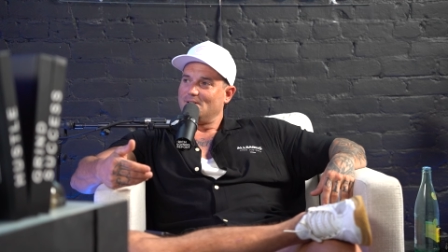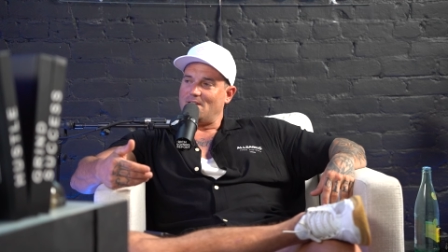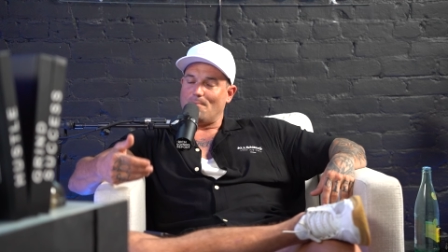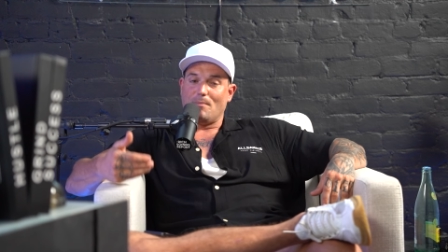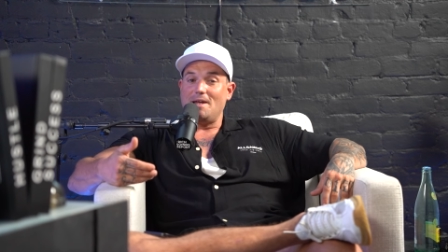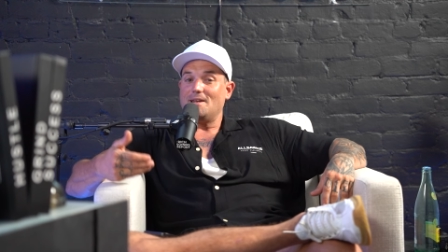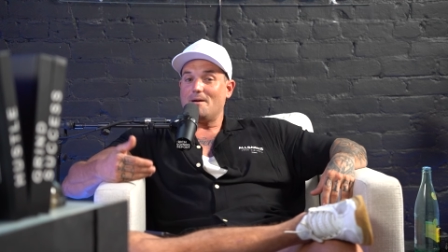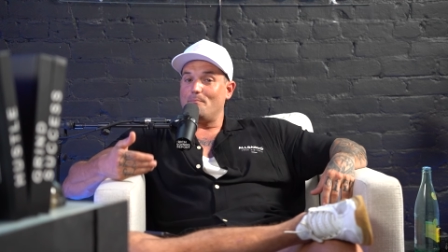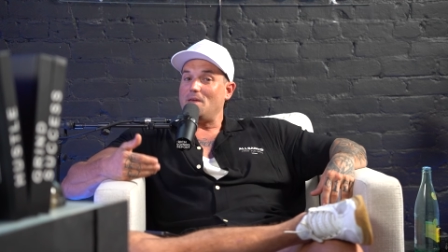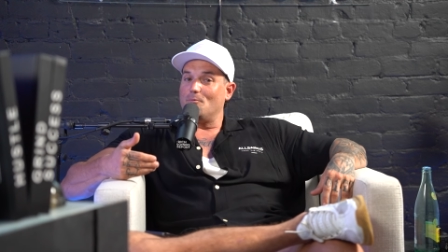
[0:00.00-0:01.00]
That might
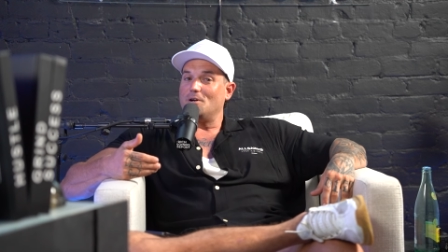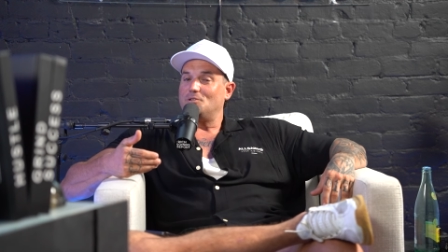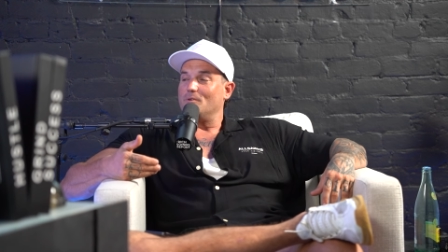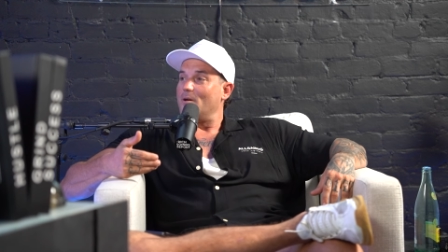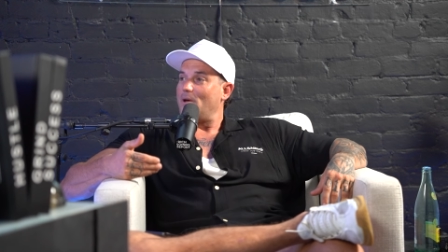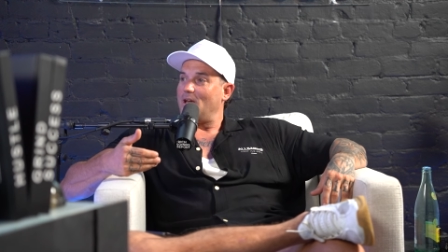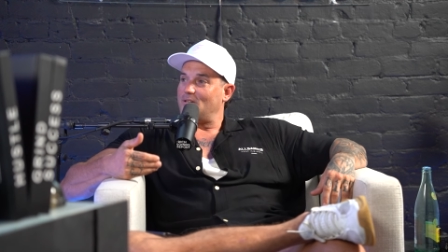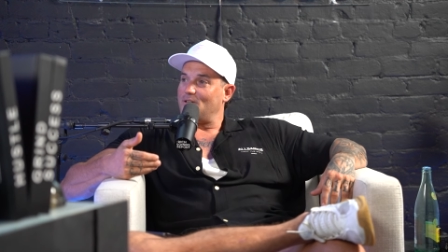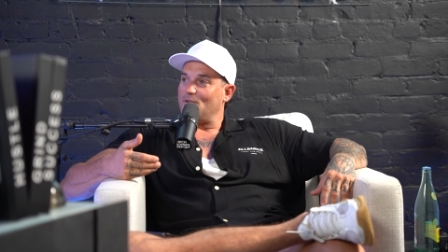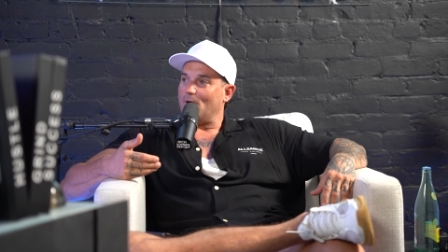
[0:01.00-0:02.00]
not be what you get paid
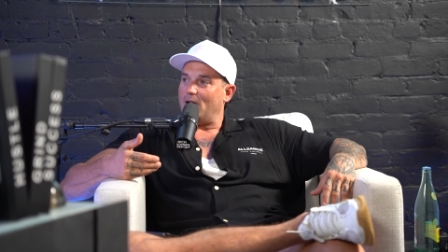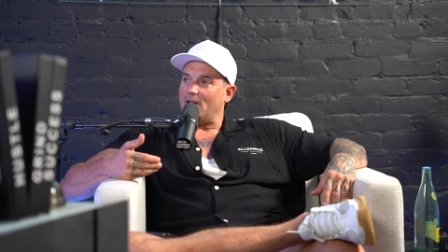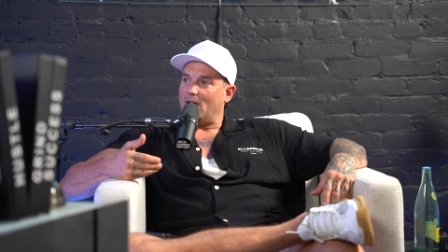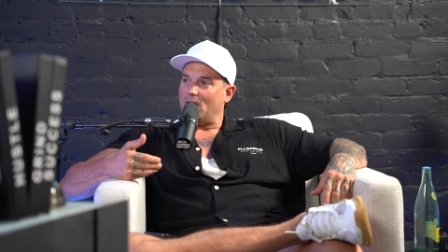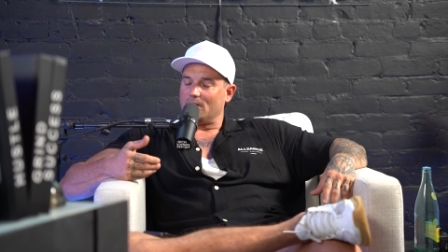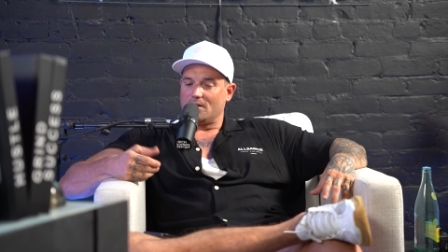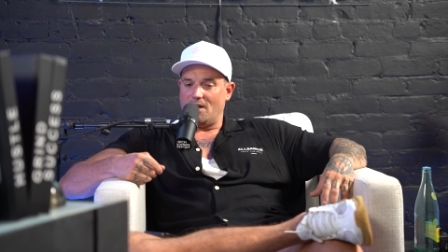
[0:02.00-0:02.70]
to do right now.